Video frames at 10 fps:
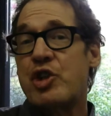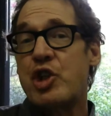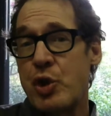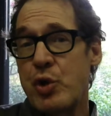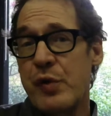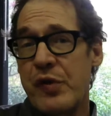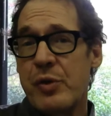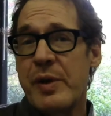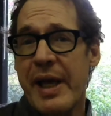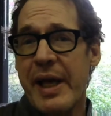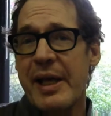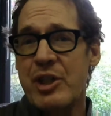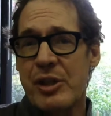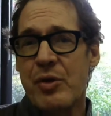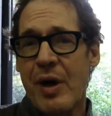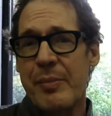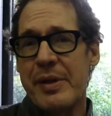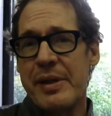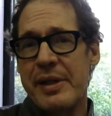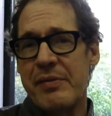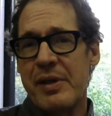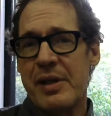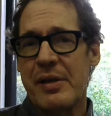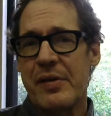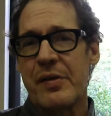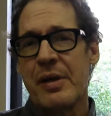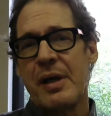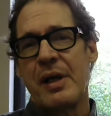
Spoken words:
choose to engage in crime and deviance.